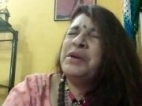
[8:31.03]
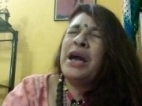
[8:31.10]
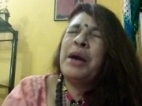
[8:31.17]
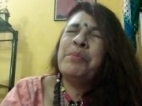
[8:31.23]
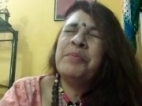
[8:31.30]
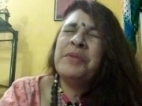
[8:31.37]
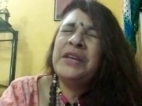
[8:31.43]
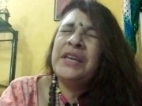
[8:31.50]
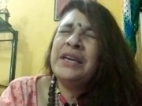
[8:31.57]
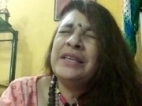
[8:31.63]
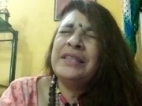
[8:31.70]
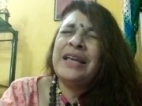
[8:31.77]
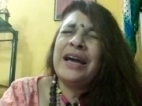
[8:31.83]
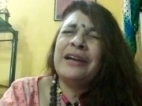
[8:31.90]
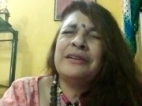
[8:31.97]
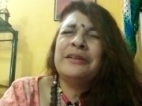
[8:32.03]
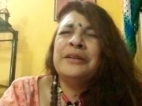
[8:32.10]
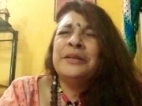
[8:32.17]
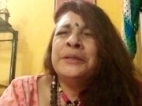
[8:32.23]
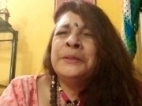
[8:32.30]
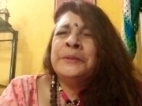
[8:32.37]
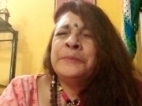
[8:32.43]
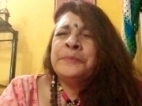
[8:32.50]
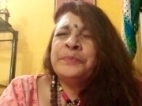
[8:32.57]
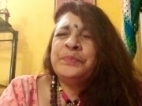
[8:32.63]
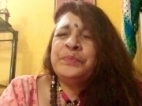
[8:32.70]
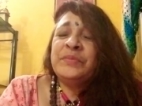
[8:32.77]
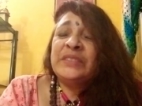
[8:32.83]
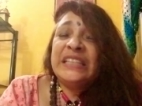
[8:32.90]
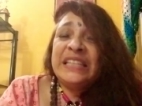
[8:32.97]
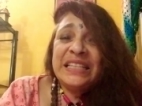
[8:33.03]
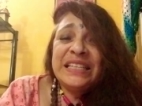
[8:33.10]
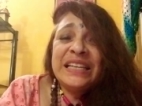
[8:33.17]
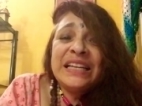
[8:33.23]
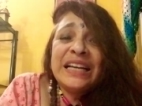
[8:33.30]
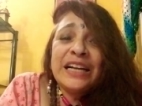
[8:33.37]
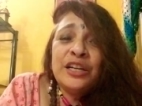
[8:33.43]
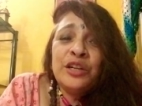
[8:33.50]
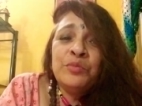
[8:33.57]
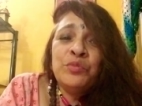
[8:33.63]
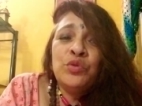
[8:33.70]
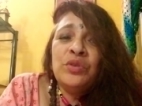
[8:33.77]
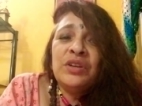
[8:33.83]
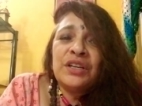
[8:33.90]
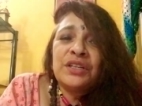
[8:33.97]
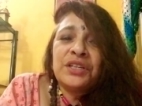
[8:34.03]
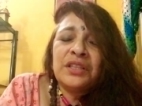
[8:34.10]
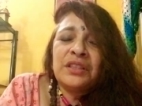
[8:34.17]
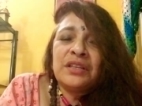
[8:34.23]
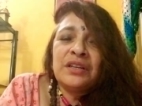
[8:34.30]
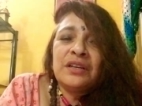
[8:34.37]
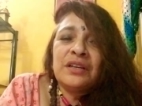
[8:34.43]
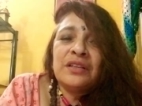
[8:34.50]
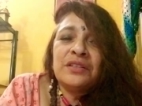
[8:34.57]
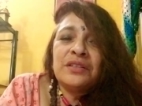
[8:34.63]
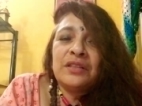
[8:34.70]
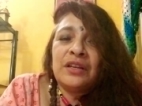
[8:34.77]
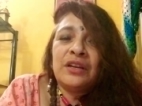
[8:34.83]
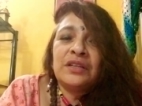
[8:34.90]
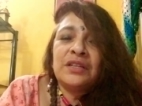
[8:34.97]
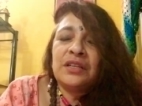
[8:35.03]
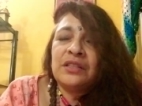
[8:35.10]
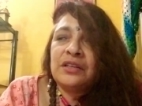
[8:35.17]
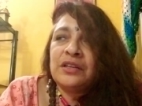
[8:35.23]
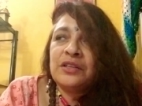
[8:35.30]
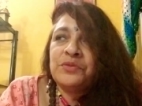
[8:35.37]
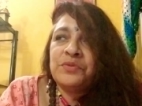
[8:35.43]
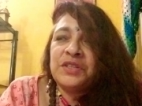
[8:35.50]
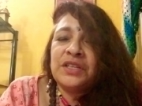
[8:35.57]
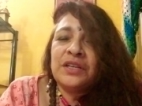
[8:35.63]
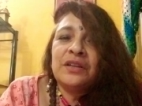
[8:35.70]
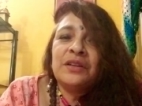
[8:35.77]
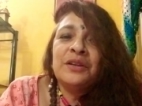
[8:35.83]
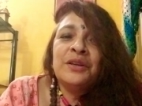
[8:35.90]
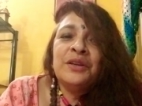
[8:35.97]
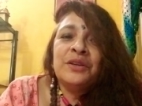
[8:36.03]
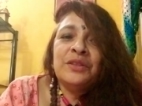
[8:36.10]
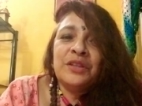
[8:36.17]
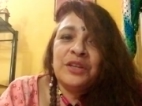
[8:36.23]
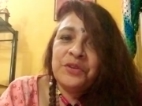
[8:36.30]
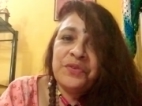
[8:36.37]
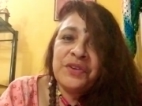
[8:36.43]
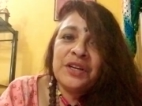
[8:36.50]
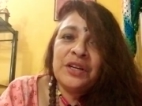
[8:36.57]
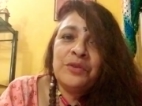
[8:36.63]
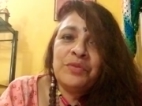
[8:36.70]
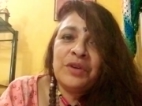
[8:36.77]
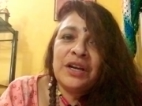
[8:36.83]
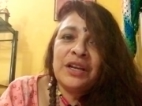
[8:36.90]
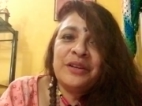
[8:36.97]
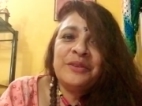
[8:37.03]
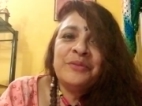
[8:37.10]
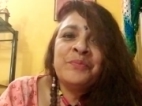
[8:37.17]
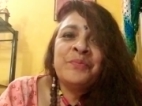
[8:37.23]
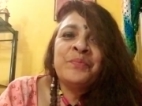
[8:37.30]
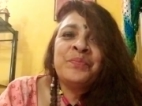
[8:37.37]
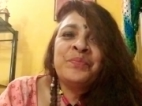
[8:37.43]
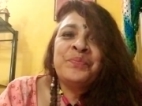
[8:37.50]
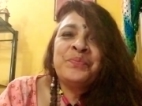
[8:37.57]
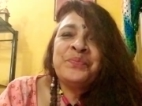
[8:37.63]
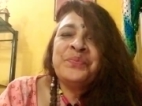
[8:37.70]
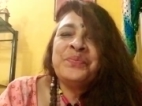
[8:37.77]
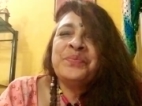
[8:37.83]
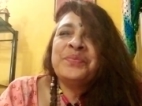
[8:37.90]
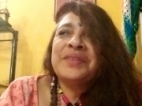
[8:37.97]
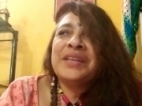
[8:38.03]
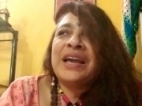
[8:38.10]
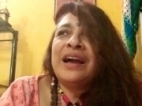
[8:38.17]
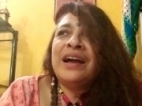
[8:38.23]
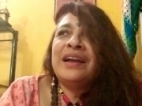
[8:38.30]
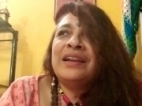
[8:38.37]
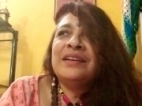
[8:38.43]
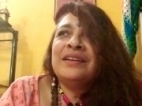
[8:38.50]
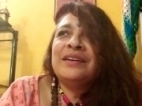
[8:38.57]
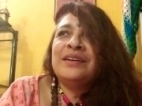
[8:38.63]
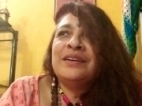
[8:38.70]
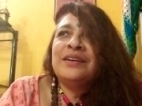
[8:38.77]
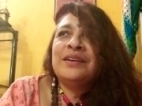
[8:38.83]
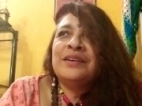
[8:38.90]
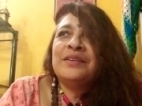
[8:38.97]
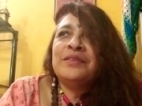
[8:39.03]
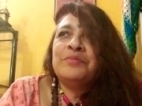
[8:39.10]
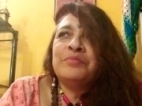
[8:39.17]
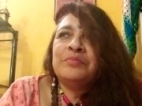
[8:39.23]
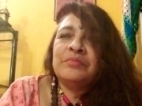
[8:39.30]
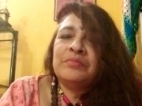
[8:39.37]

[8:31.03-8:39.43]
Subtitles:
happening that it is in Gandamul nakshatras, the nakshatras which are the difficult one, and